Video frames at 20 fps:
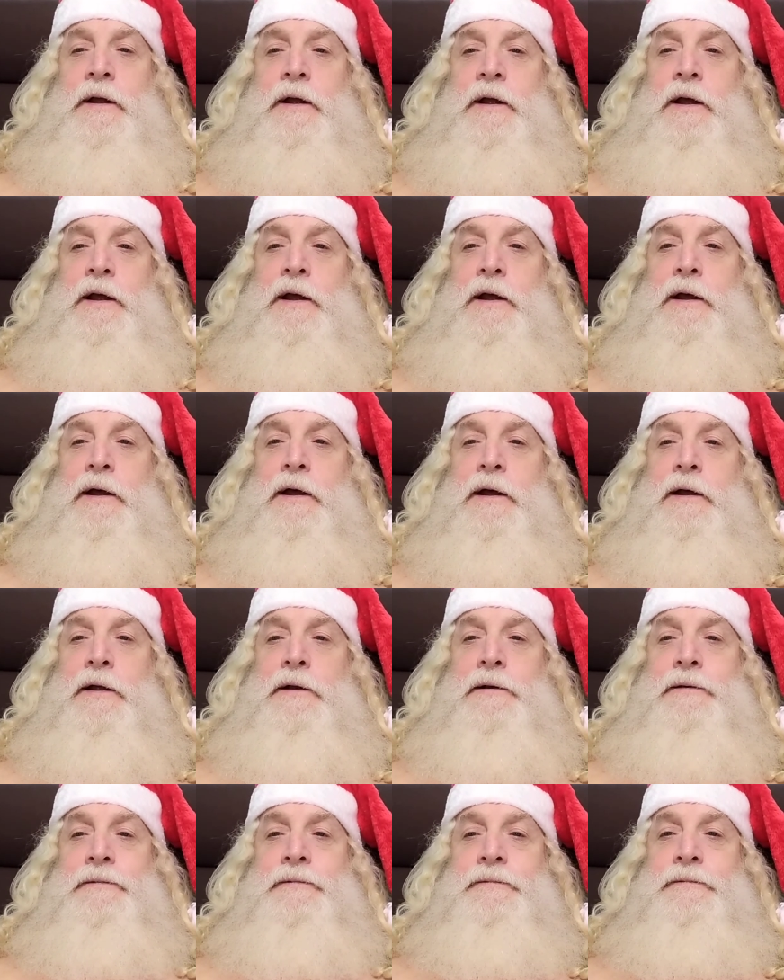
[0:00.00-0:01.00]

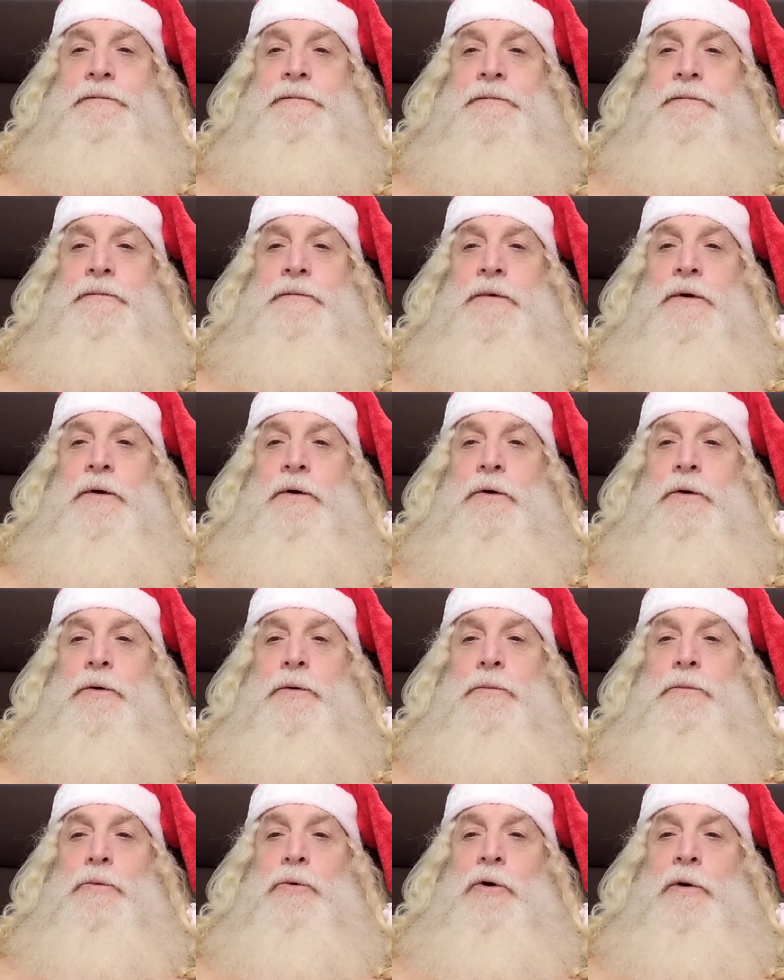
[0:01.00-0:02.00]
And
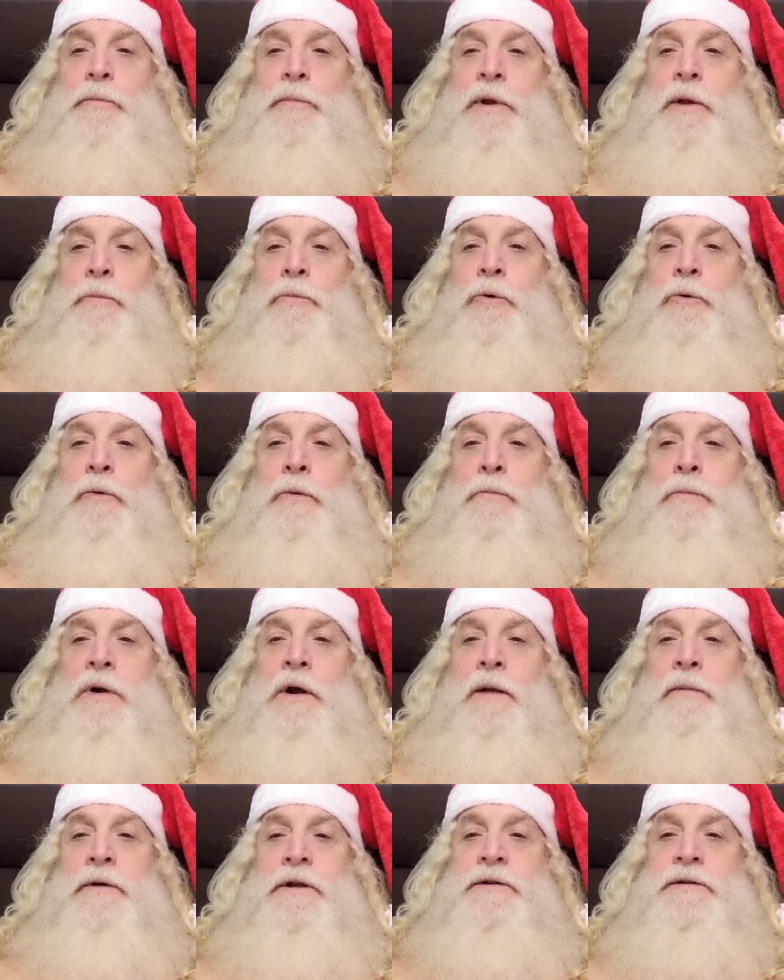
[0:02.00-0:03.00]
more people will
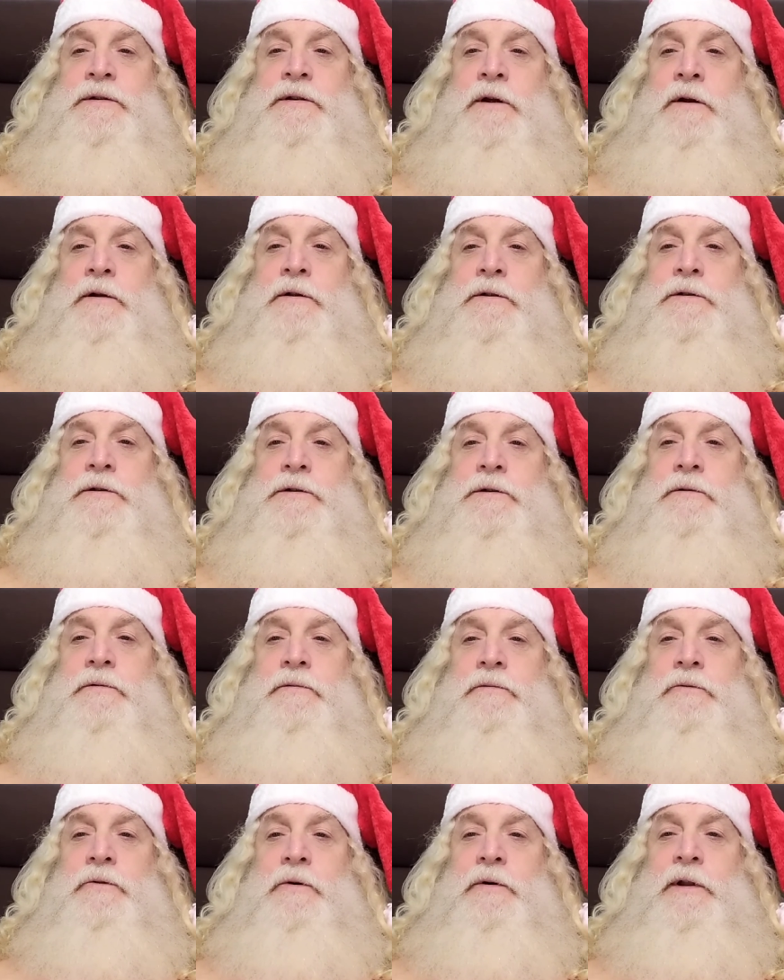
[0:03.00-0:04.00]
probably search
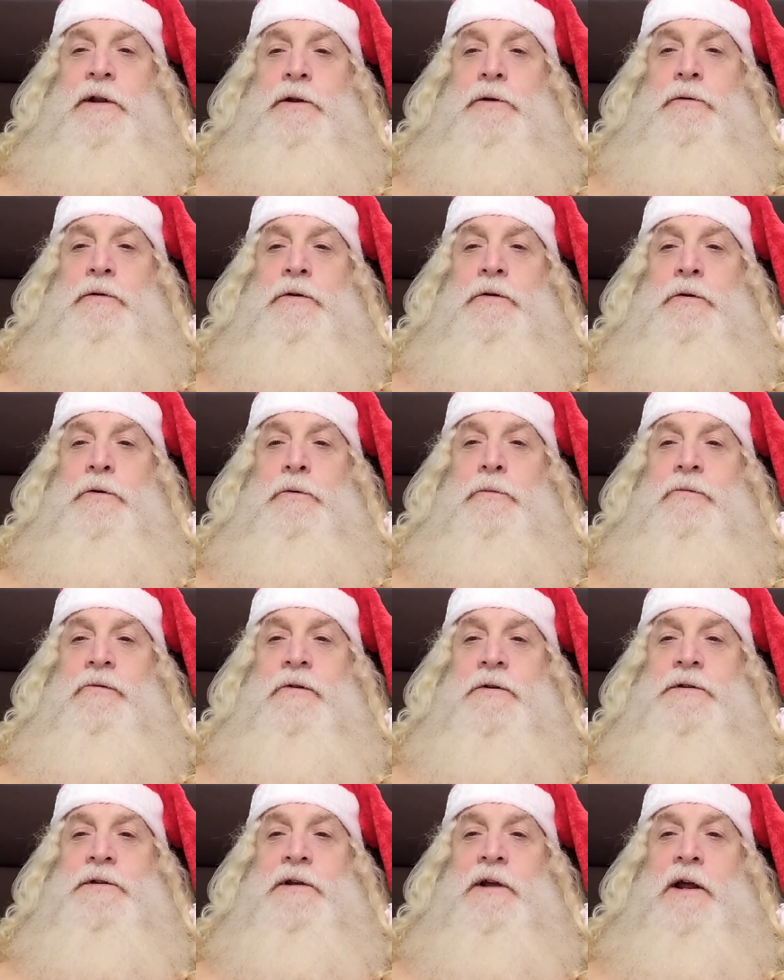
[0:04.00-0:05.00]
on YouTube
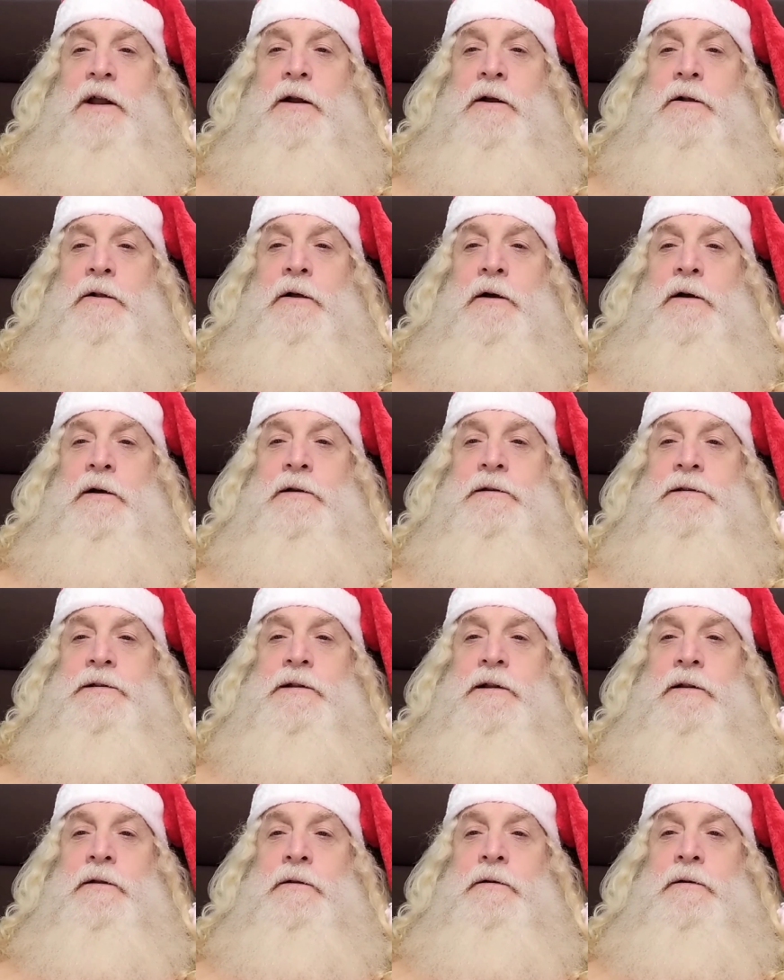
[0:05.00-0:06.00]
for Santa Claus
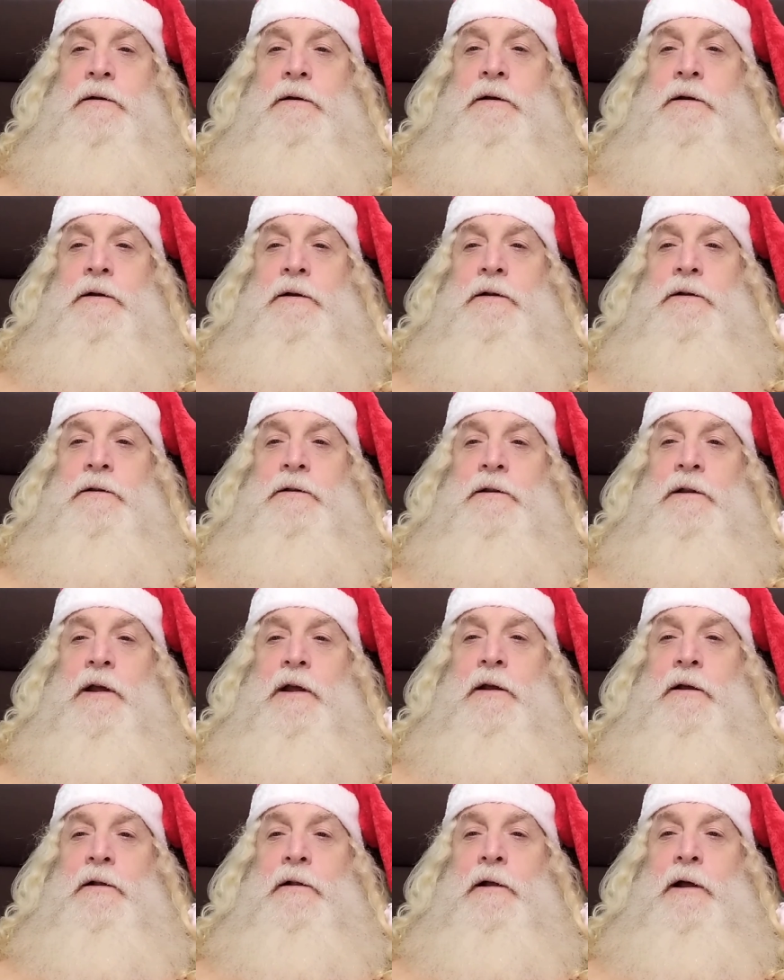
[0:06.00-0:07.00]
than
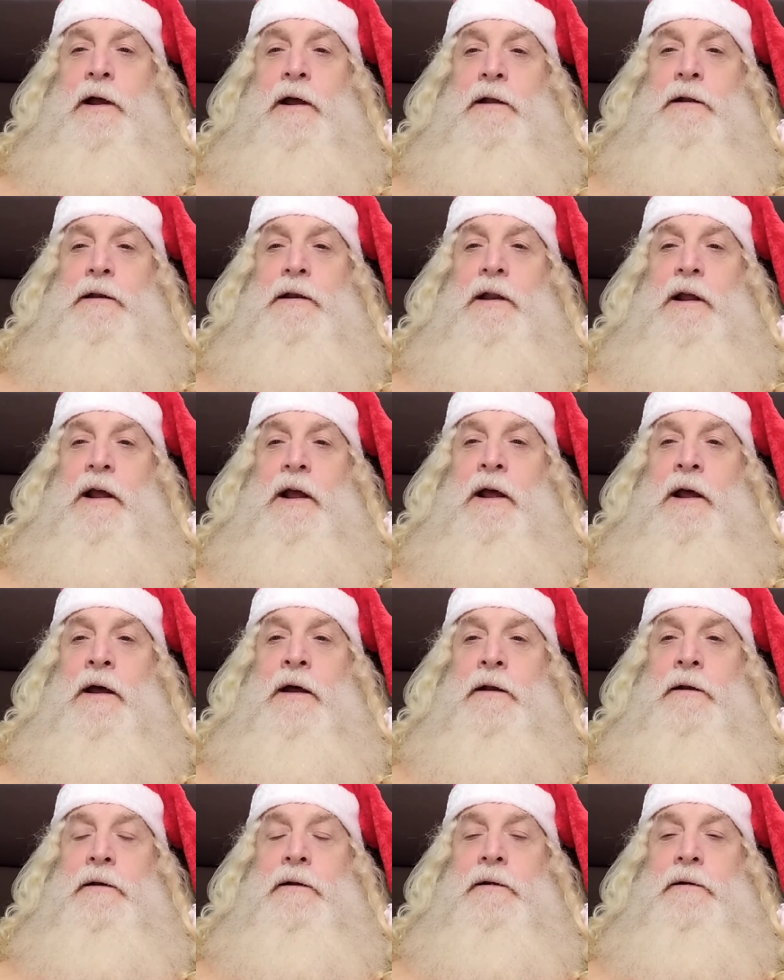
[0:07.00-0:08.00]
Dingalan
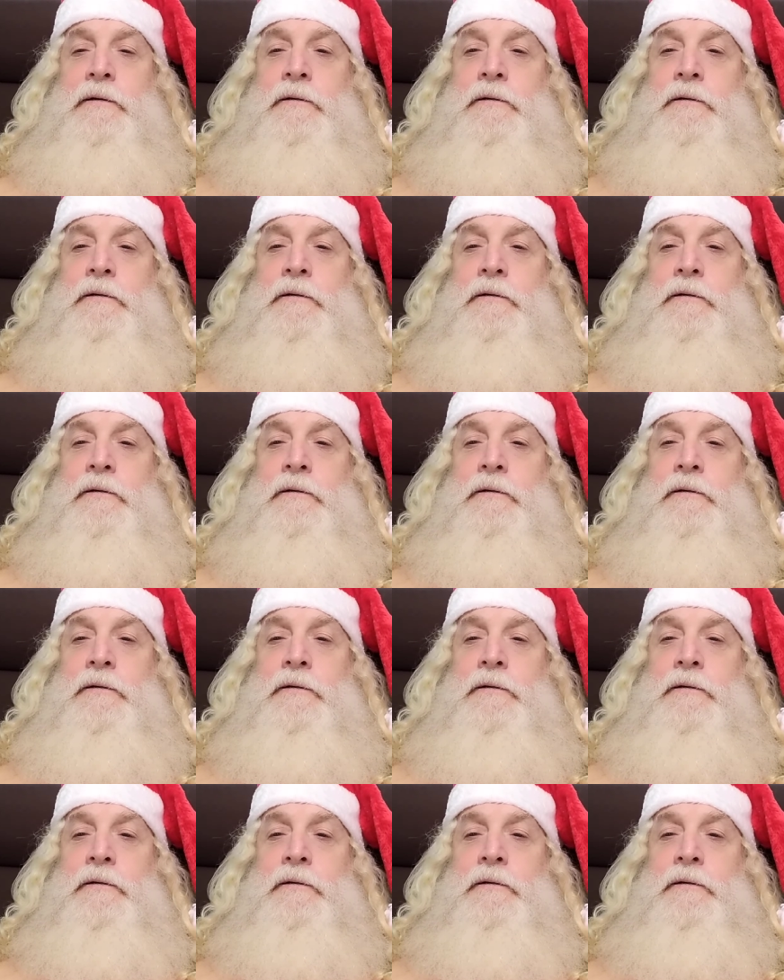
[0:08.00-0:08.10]
Dan.